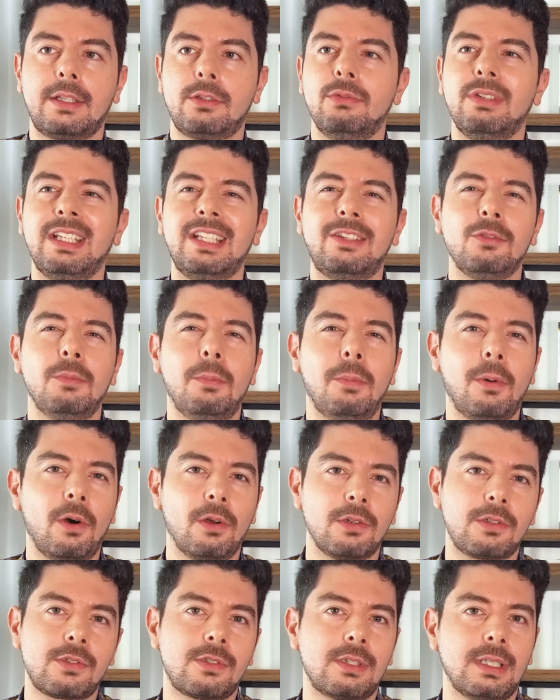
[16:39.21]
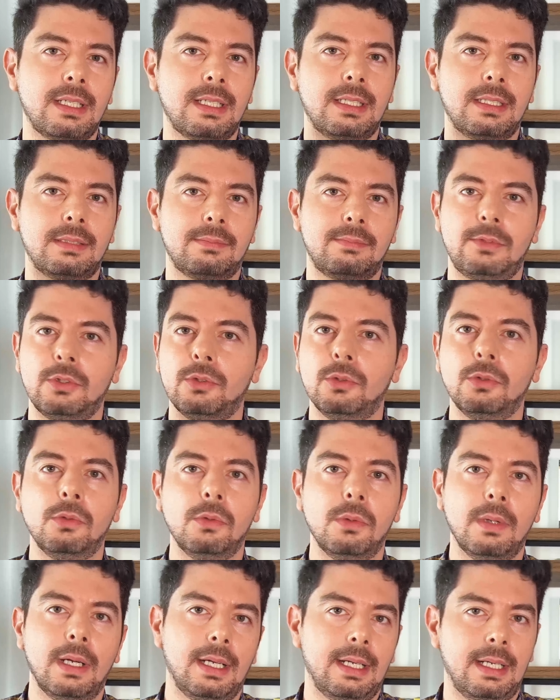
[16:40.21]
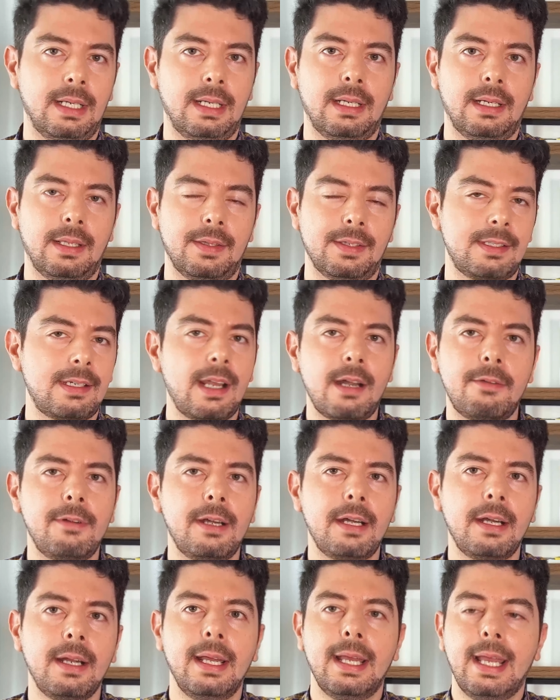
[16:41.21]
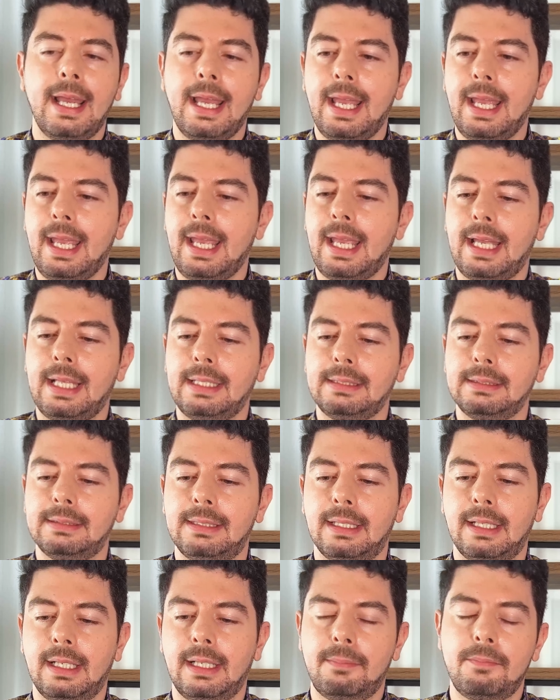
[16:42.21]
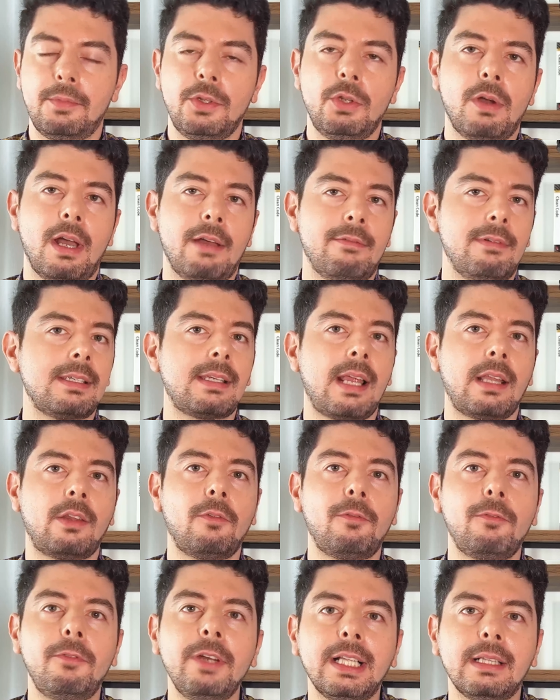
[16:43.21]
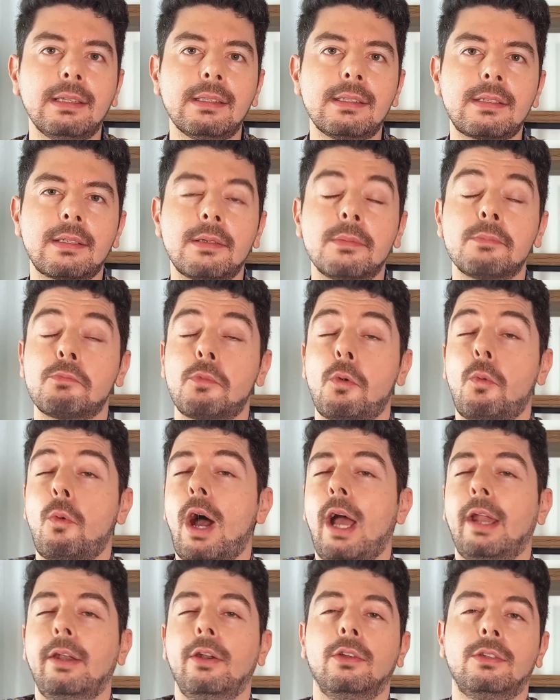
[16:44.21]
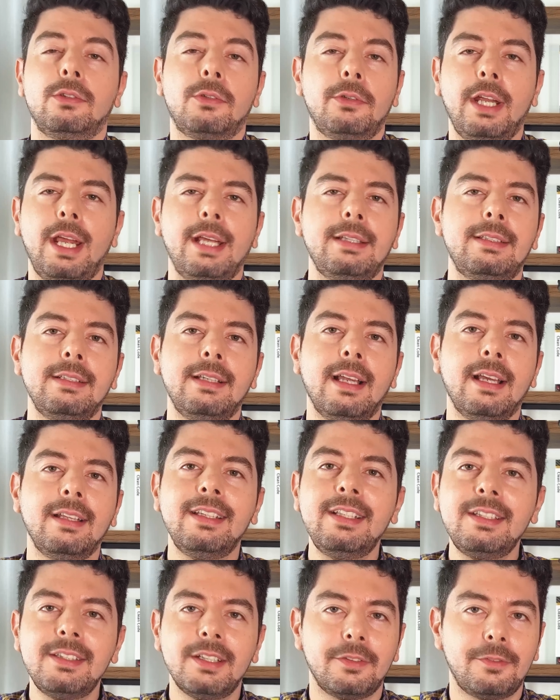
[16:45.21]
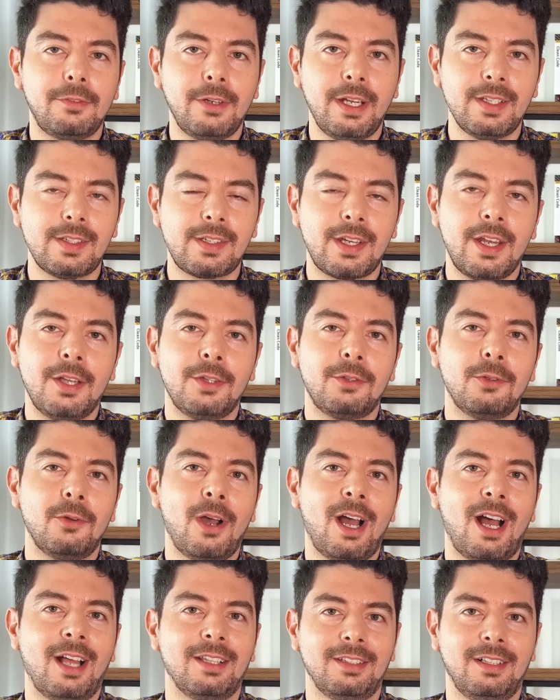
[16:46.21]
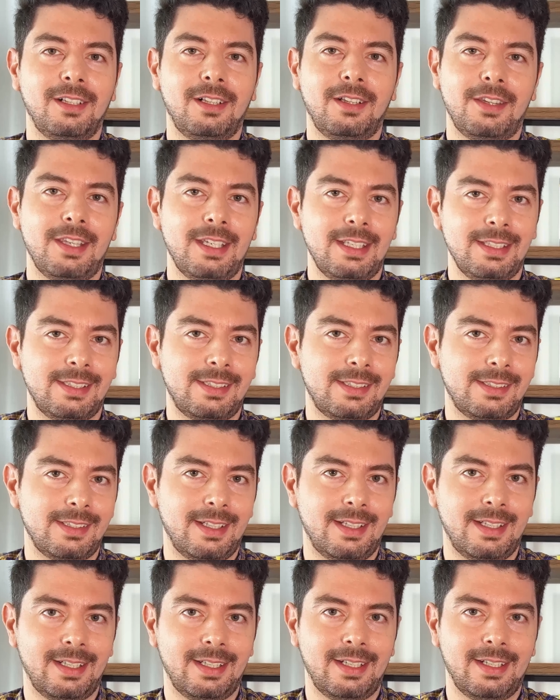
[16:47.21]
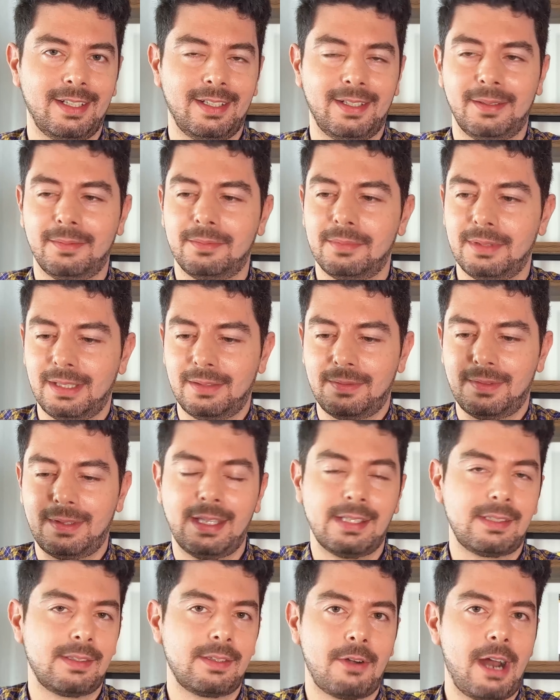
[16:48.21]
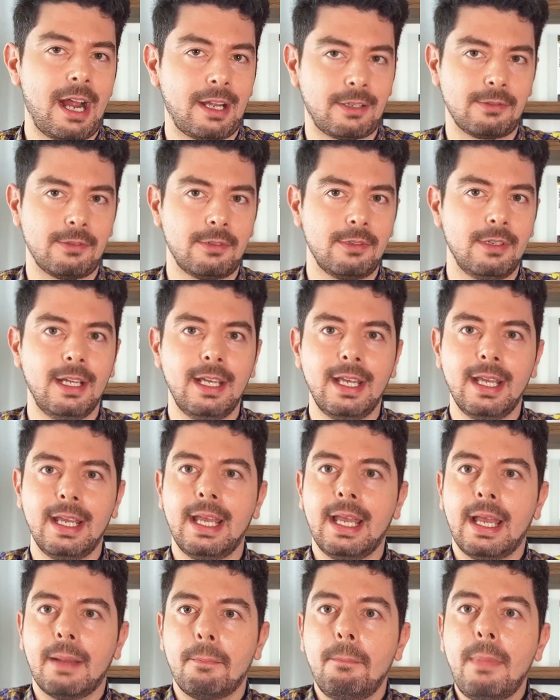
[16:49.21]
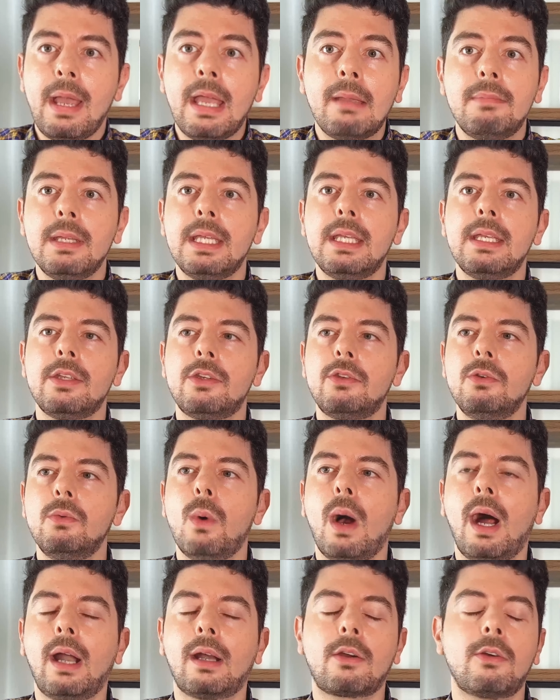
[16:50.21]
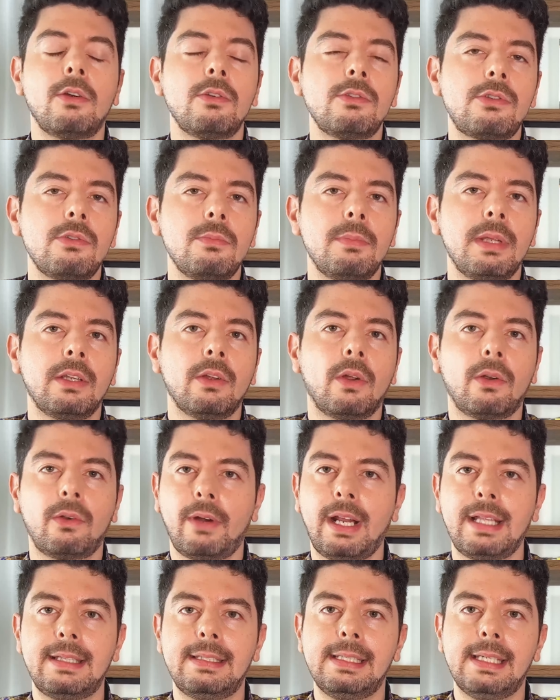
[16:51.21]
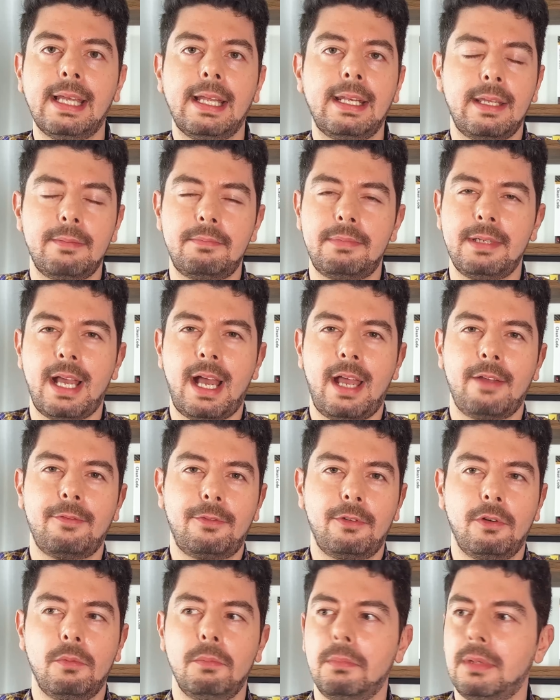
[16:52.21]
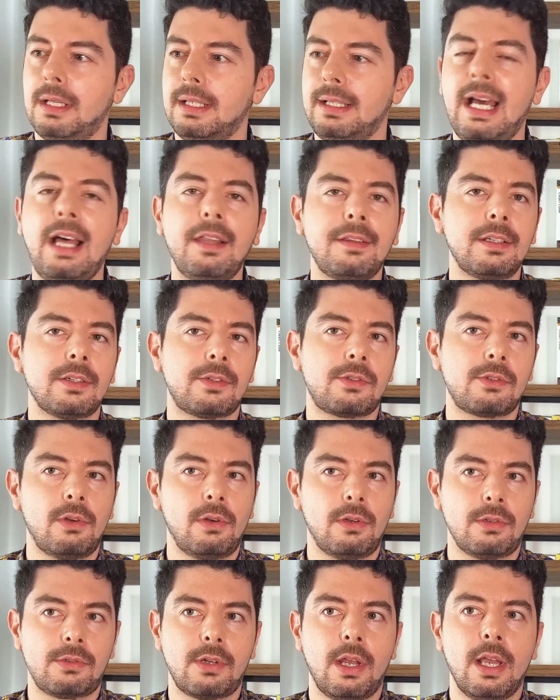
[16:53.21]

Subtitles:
you need to post to the server, and you have a set of fields. Why not creating an interface to handle this the structure? Maybe you are consuming already an API from another source,